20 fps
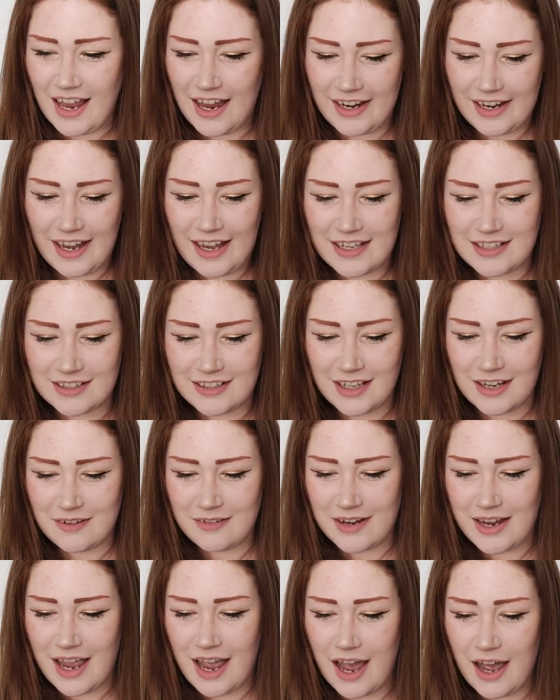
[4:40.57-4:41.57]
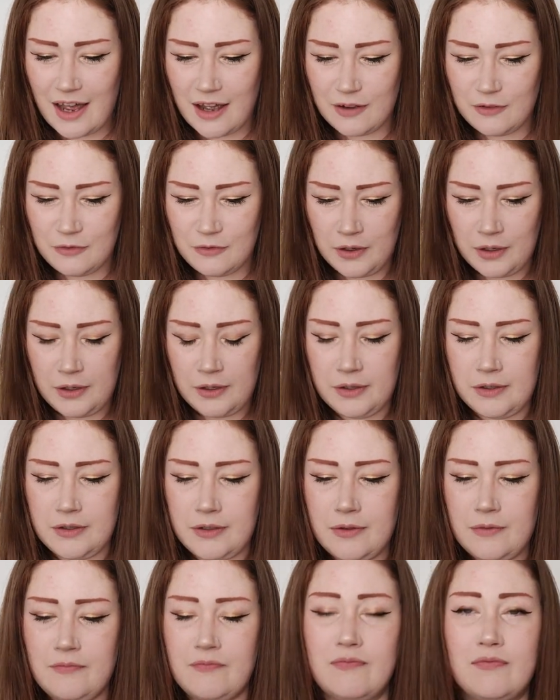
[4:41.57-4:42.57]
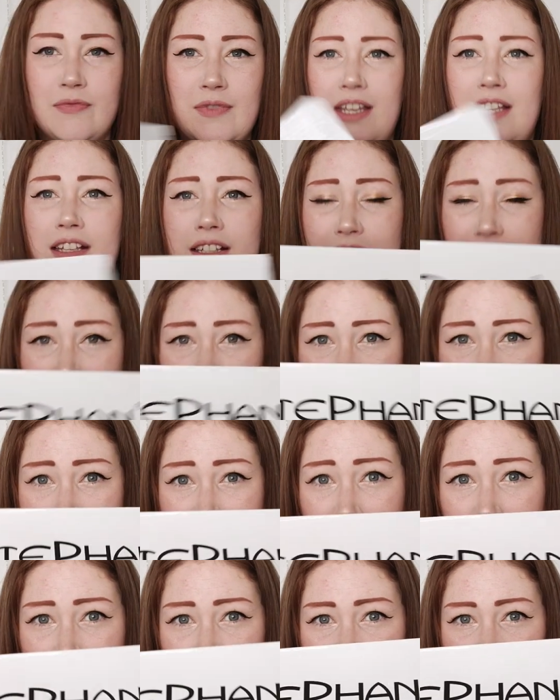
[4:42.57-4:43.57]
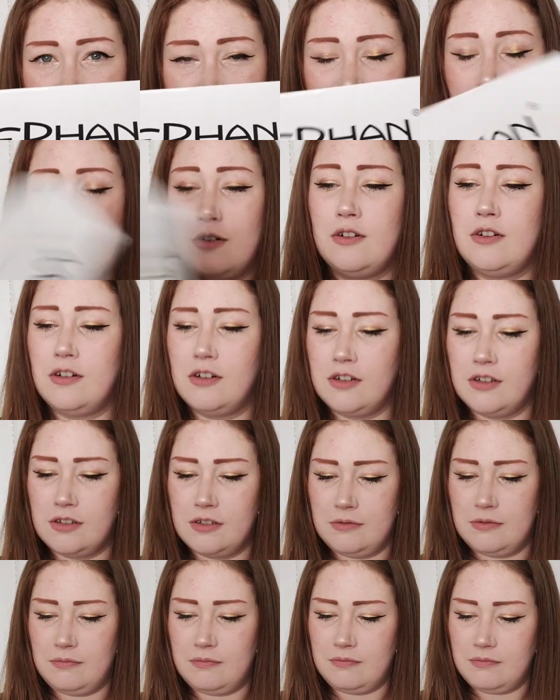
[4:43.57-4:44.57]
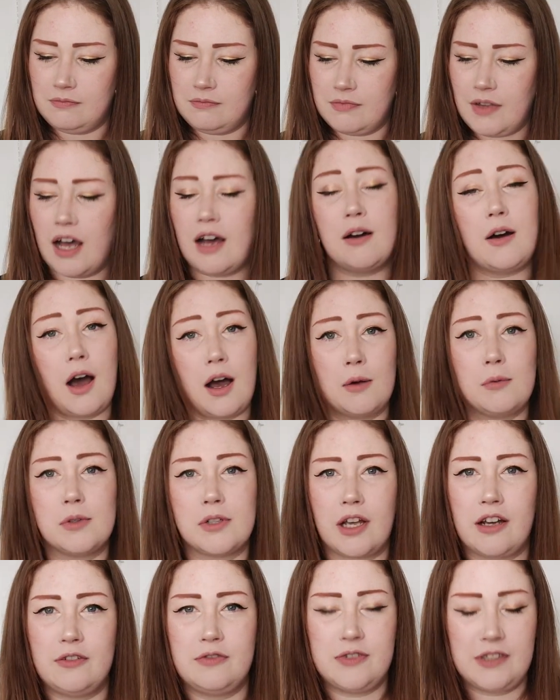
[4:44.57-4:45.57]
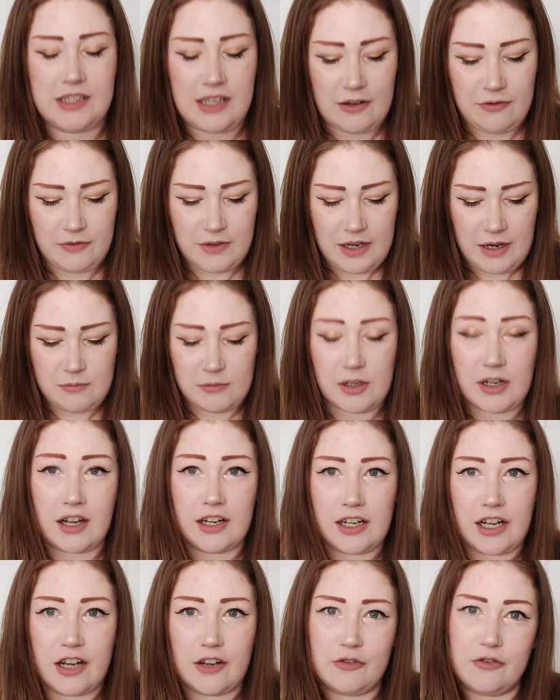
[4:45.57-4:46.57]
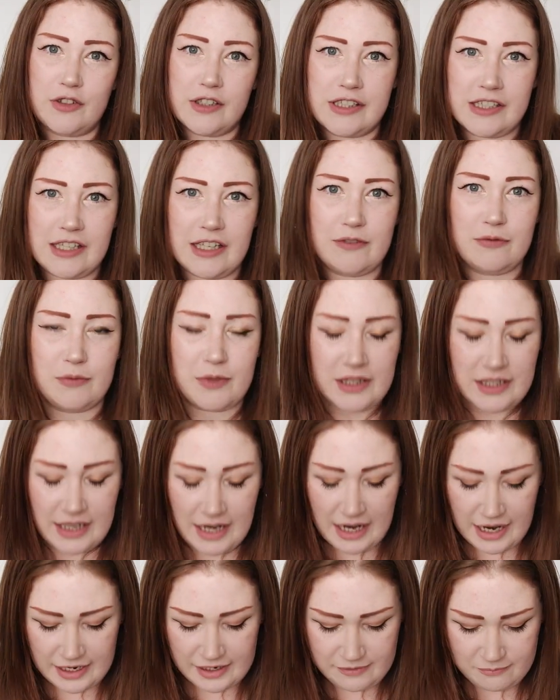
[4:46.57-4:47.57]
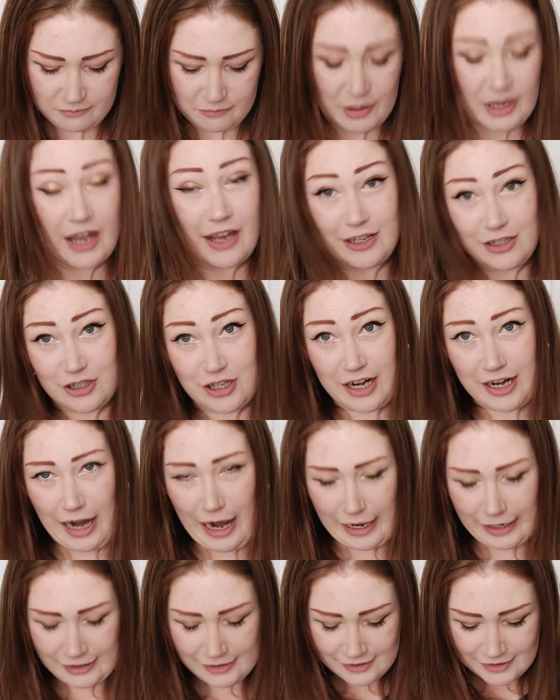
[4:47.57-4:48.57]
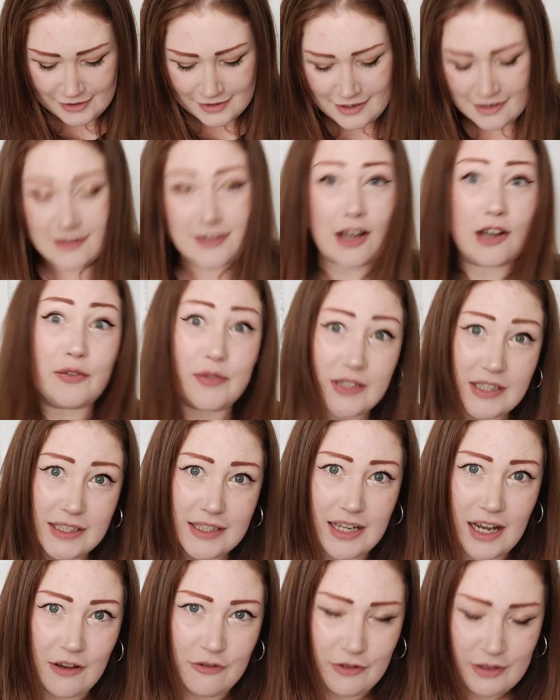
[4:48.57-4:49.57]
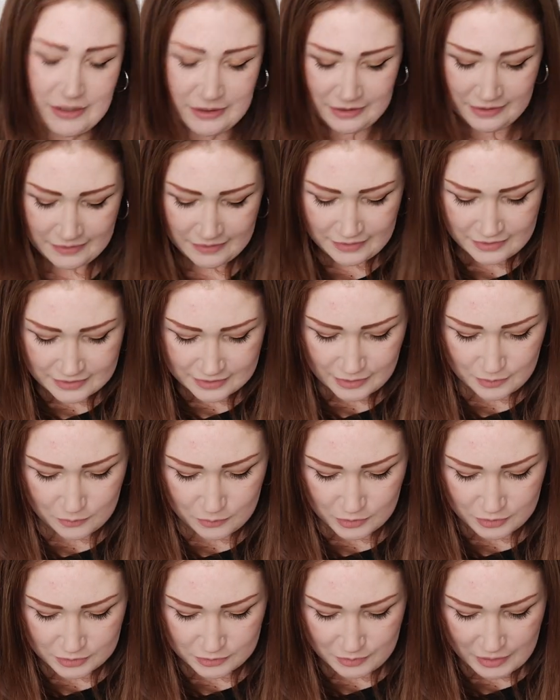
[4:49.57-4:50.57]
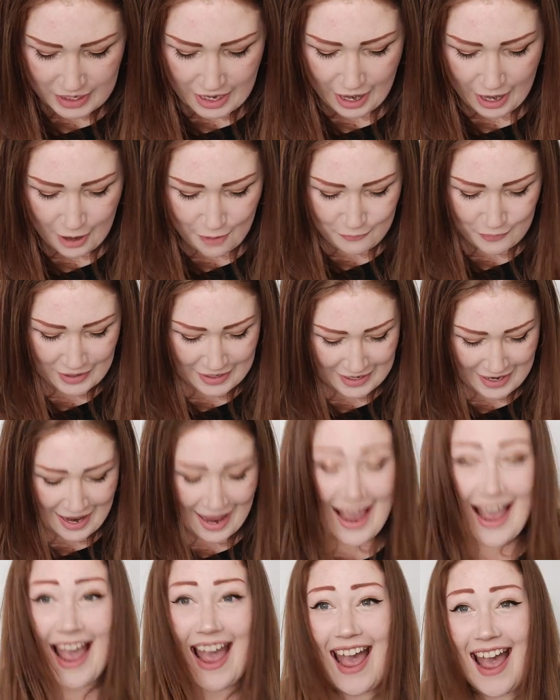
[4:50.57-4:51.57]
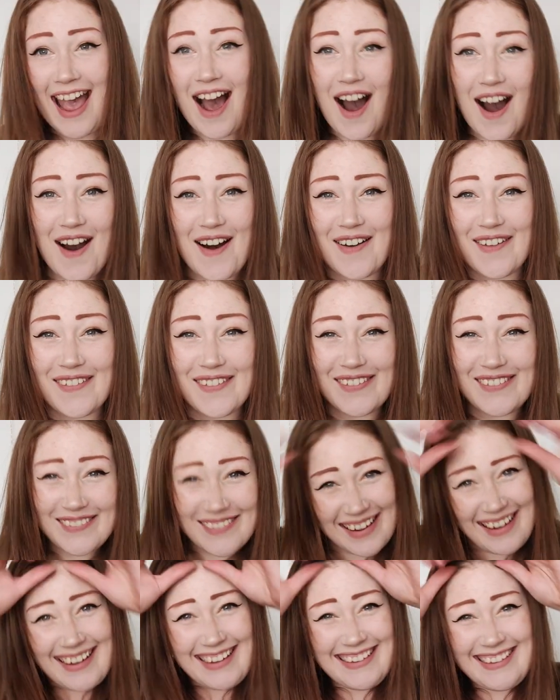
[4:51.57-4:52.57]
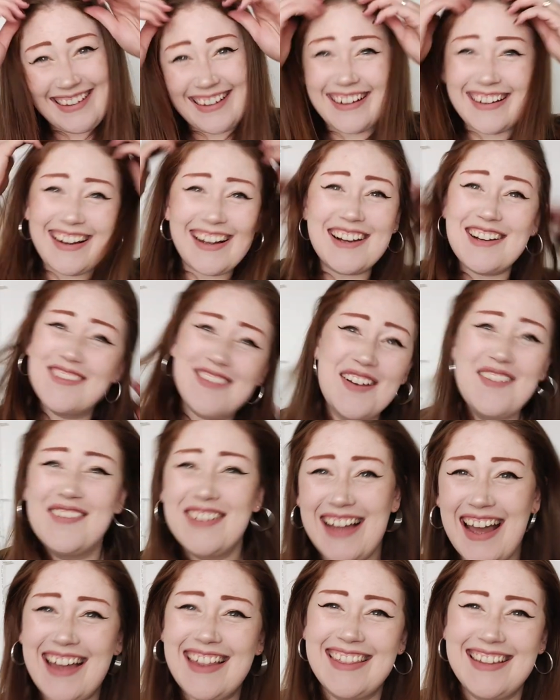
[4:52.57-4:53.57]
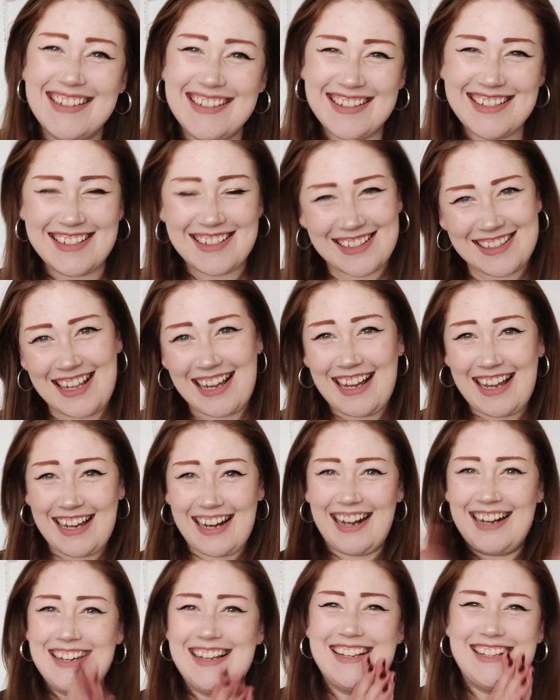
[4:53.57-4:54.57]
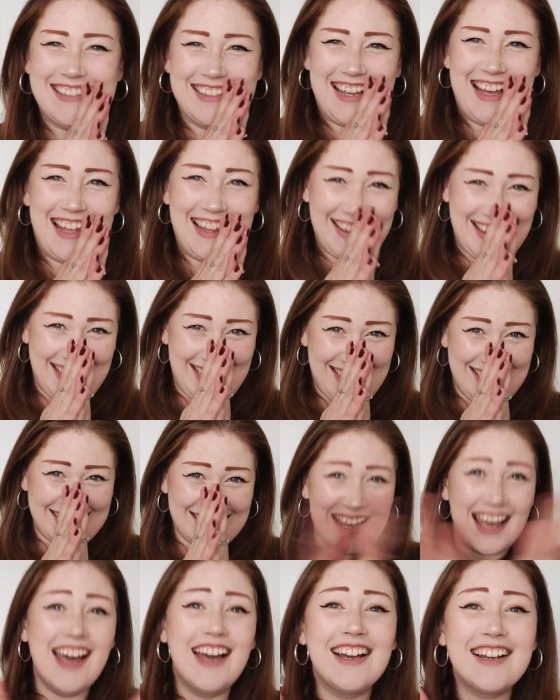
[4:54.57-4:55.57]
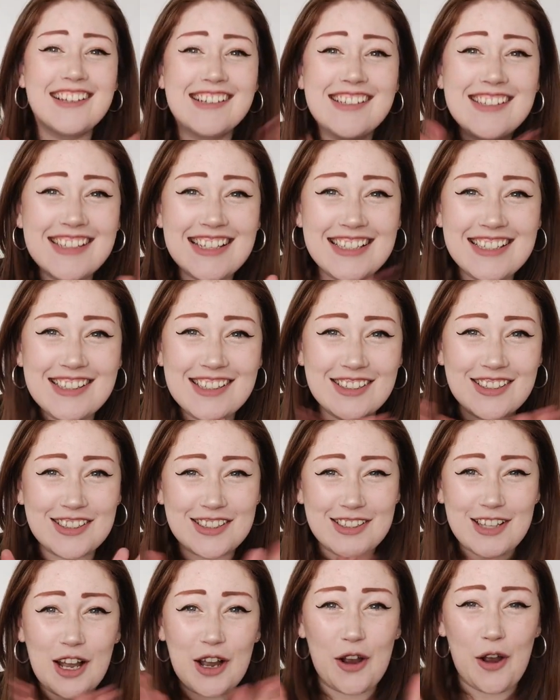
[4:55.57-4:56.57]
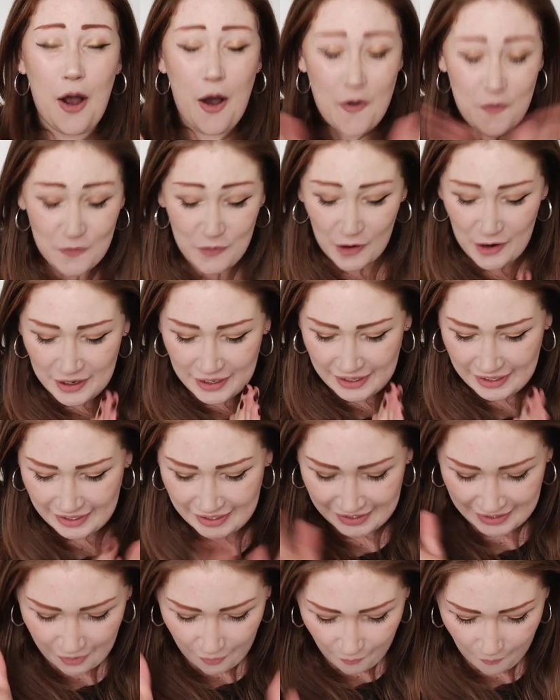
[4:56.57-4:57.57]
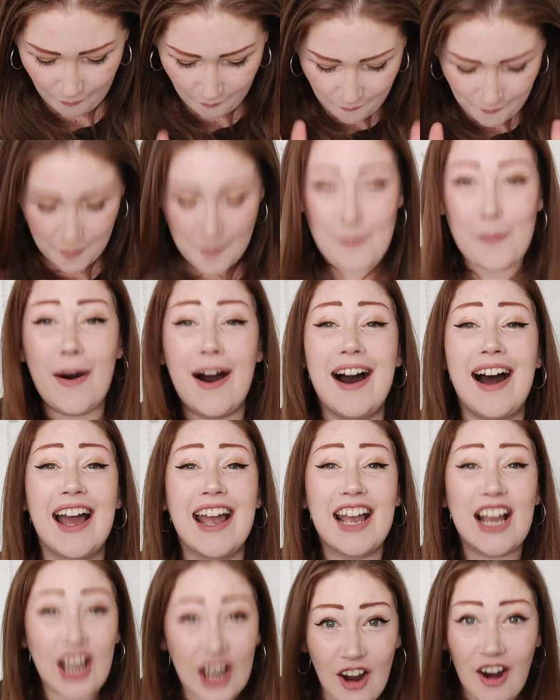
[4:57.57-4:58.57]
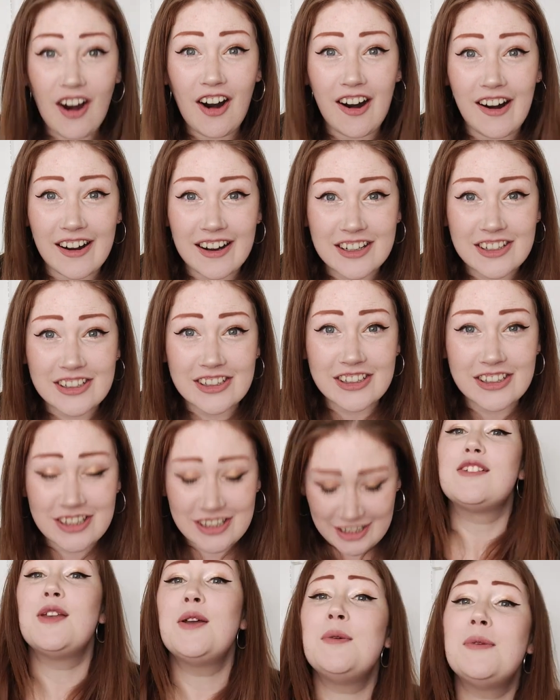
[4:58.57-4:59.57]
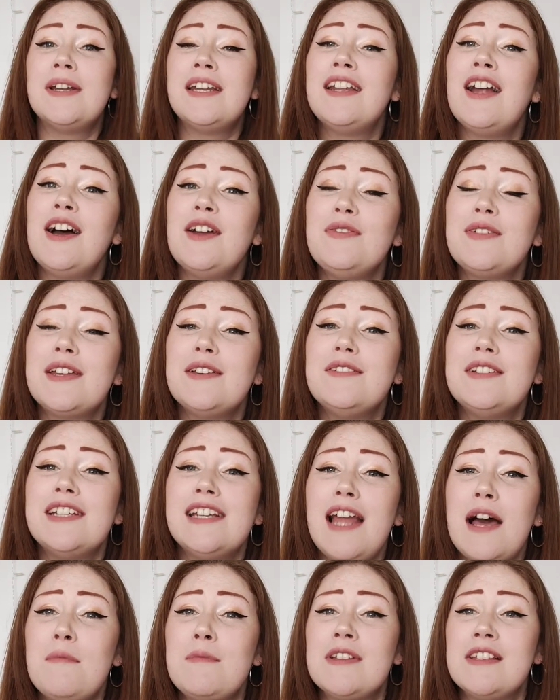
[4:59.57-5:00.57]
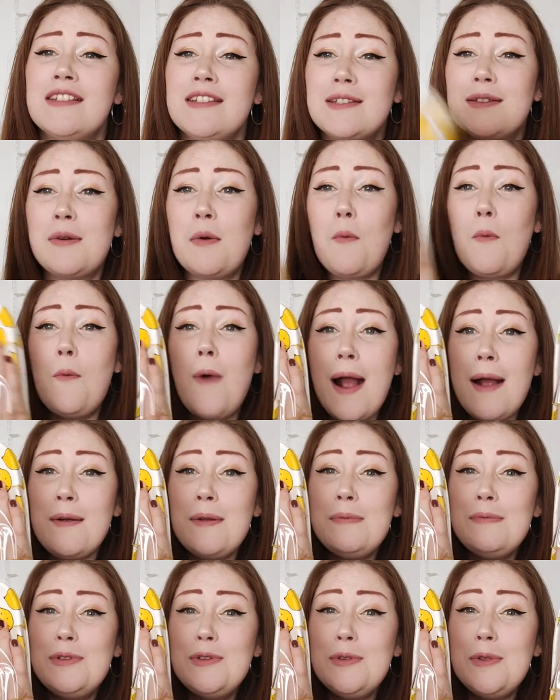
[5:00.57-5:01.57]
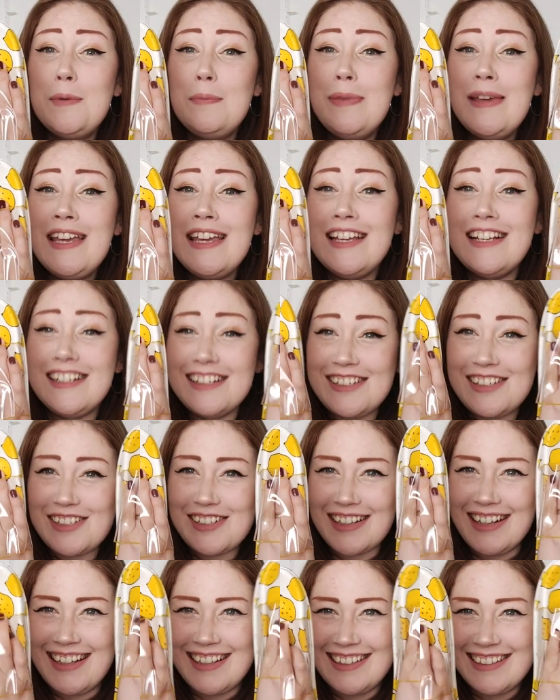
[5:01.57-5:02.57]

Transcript: Okay, so we have Stefan, or I would go for Stefan. I'm not going to go for a Stephen with an A, PH and an A. Let's go for Stefan. So what do we have in here? Oh my God, I remember getting these and just thinking I need to get these because these look so funky. Oh my God. So when life gives you lemons, wear them to the beach.